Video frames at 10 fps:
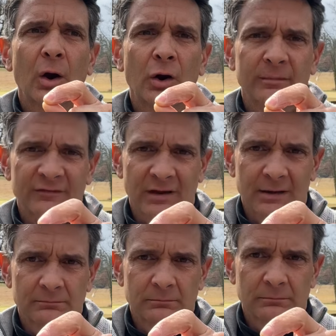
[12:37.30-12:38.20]

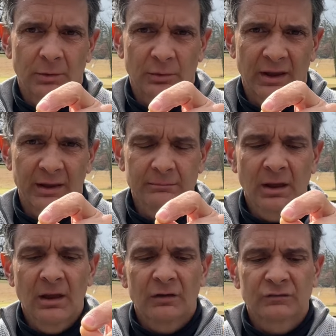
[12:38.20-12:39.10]
herbicide, okay?
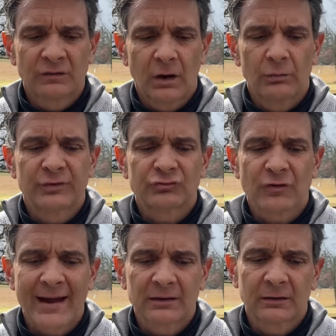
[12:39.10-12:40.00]
So the
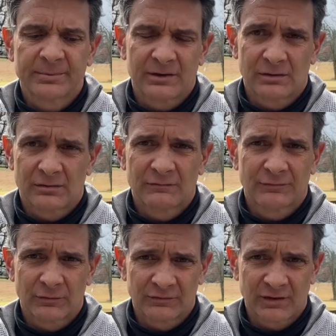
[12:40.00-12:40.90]
triclopyr,
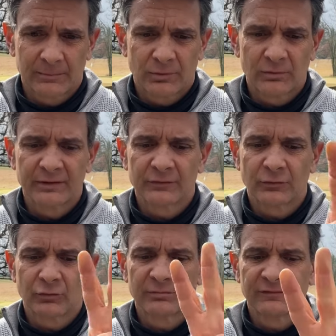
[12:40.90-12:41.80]
for example, is a
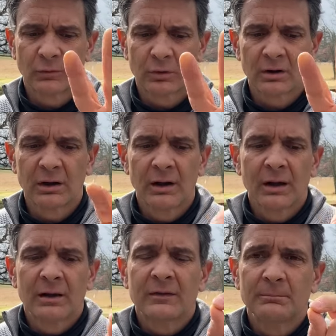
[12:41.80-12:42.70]
group 4.
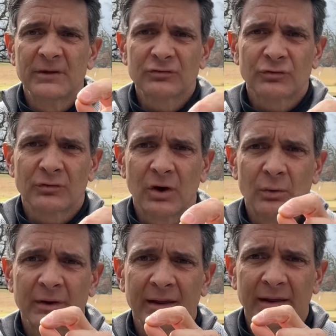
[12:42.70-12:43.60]
The
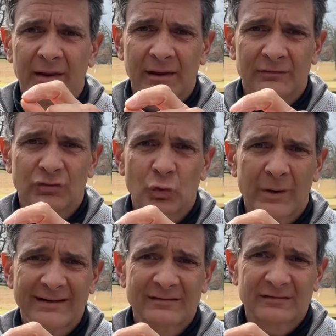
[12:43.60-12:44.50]
mesotrione is a
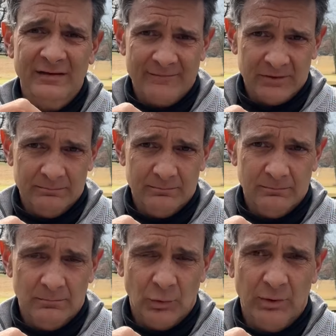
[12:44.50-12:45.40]
27.
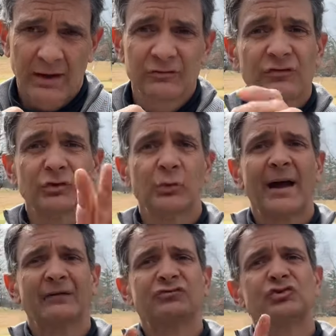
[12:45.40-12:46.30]
Okay, so you
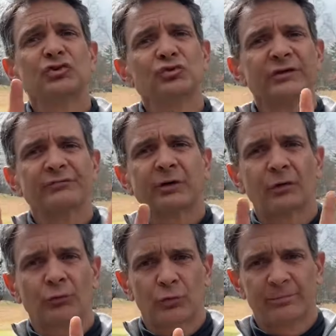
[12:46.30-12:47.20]
have two
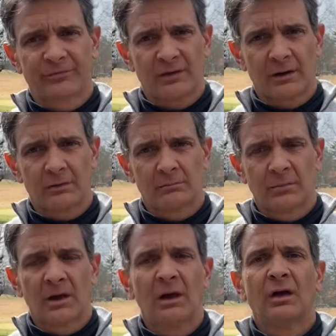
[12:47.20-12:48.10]
different groups there.
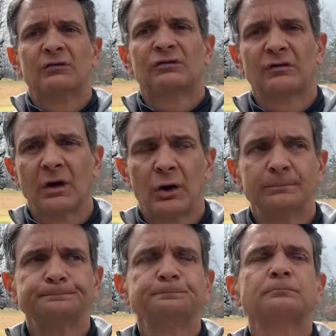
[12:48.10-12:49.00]
So